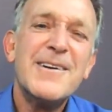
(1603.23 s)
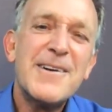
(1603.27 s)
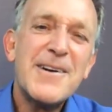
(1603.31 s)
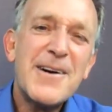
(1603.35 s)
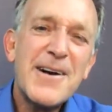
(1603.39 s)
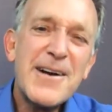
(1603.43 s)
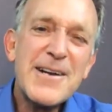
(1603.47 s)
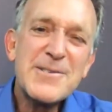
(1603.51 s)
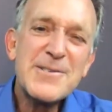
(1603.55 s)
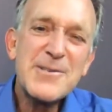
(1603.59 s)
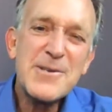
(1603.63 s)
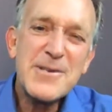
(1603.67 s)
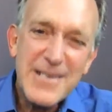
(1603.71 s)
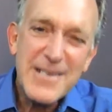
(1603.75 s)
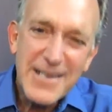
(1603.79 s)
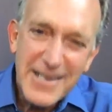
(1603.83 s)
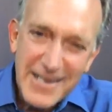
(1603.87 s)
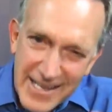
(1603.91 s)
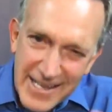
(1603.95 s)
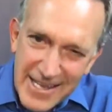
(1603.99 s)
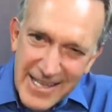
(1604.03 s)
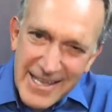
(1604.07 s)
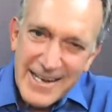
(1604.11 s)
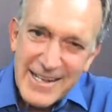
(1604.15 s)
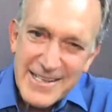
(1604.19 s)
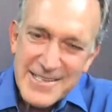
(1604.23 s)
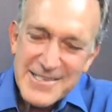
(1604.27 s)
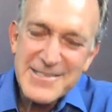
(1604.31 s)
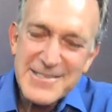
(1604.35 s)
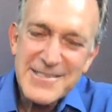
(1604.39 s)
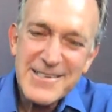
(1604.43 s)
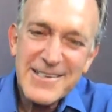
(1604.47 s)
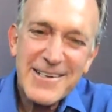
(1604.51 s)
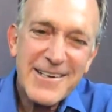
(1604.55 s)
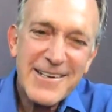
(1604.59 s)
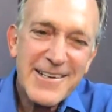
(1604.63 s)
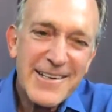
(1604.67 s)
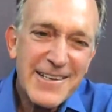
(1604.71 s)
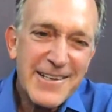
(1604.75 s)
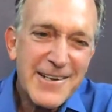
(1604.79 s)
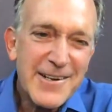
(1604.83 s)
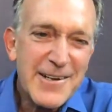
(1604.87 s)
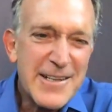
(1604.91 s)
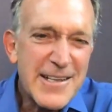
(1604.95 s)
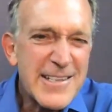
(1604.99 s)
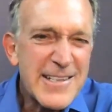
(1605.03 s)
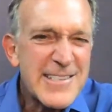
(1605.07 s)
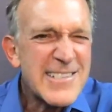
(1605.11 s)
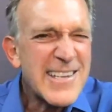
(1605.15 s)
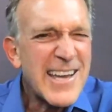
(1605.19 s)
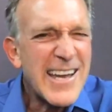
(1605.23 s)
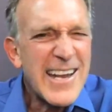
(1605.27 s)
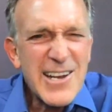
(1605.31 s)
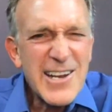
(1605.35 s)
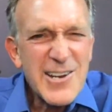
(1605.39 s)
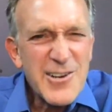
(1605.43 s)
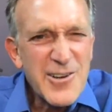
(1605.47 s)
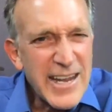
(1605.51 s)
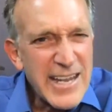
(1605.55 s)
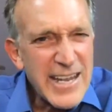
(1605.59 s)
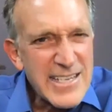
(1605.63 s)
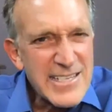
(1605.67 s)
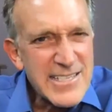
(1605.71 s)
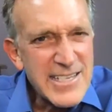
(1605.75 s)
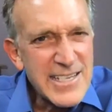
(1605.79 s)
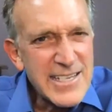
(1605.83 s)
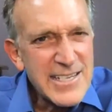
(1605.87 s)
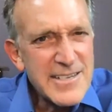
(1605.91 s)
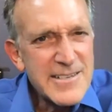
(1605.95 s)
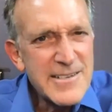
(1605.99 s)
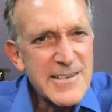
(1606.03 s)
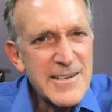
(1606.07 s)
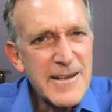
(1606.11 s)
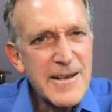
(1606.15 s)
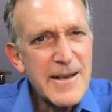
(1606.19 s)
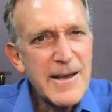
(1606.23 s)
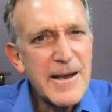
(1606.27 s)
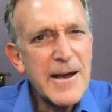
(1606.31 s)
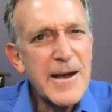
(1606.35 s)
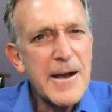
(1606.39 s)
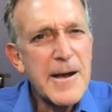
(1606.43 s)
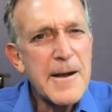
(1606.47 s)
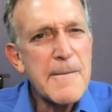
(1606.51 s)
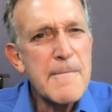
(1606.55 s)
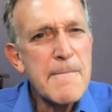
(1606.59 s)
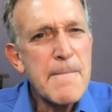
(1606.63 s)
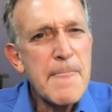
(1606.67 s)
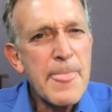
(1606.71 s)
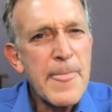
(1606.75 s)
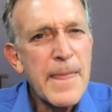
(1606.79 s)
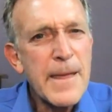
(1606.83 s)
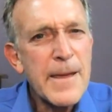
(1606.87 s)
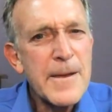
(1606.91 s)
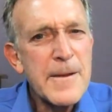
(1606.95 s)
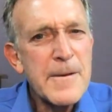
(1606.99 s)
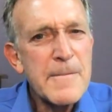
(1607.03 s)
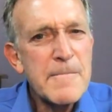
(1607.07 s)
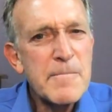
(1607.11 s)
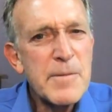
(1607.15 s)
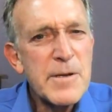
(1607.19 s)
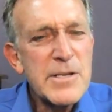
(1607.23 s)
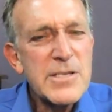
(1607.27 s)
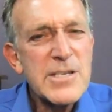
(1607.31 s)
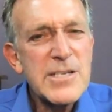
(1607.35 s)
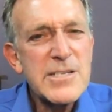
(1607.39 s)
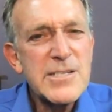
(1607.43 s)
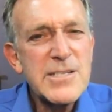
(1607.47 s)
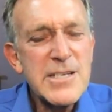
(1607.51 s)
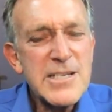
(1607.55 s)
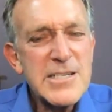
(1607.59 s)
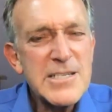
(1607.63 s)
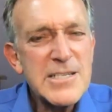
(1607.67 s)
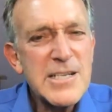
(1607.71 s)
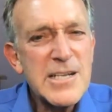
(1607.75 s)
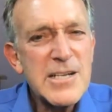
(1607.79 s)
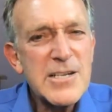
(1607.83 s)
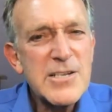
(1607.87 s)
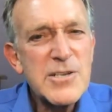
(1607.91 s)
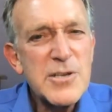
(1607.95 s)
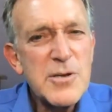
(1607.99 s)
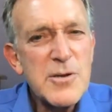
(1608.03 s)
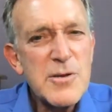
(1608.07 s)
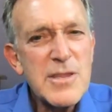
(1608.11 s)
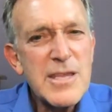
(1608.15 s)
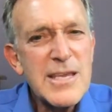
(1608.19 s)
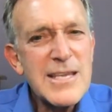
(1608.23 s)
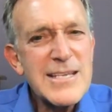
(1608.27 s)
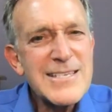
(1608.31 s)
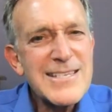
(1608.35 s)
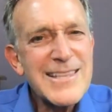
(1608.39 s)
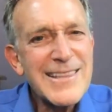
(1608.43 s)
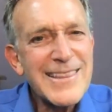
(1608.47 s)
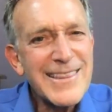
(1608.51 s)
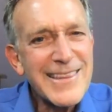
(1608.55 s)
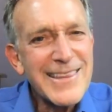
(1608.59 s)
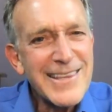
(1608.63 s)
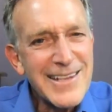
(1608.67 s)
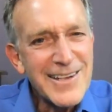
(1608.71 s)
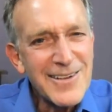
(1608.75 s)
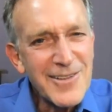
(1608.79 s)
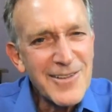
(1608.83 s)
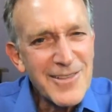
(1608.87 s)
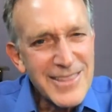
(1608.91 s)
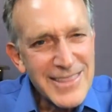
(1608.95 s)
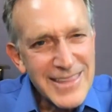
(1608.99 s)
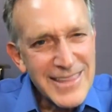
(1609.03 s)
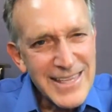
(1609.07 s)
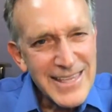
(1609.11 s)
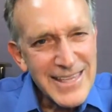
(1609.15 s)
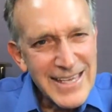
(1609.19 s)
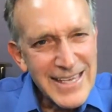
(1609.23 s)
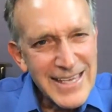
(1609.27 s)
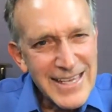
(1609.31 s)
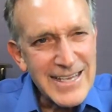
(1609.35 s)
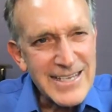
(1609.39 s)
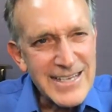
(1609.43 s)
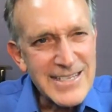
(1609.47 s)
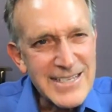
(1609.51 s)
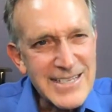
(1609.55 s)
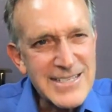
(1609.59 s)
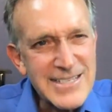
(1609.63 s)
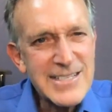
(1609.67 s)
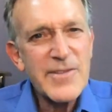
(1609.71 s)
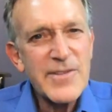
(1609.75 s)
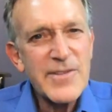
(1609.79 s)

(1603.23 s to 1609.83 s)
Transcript: right, so it, it's, you know, it's kind of crazy, um, but to just to do these little things,